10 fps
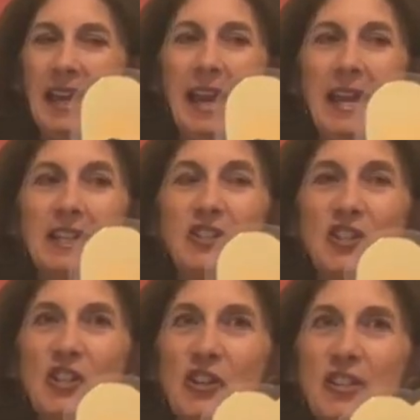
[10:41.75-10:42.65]
and his
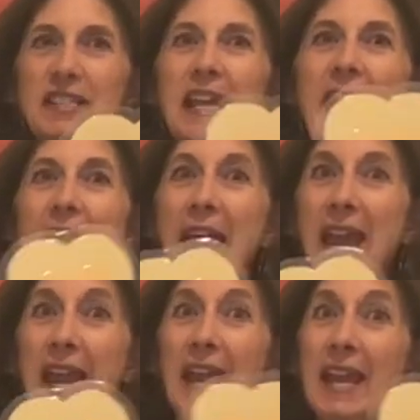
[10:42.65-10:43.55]
cheer is
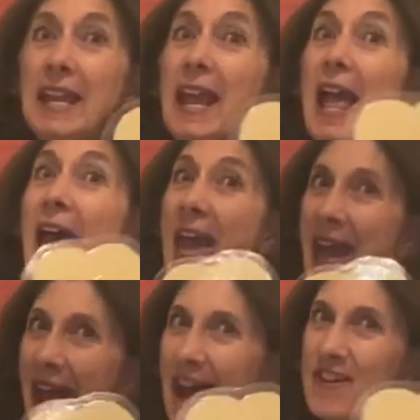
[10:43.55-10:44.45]

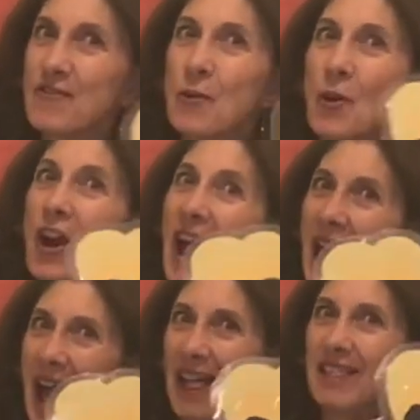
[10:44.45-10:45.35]
A-A for
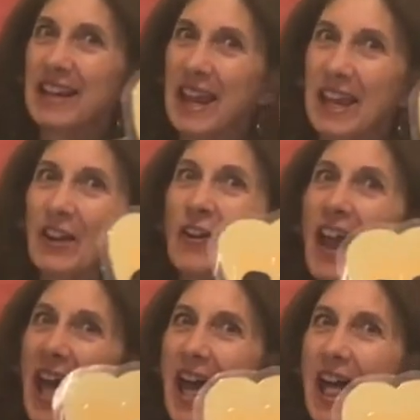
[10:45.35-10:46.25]
alligator
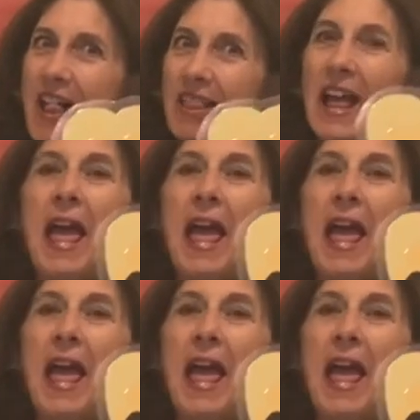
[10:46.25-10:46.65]
Al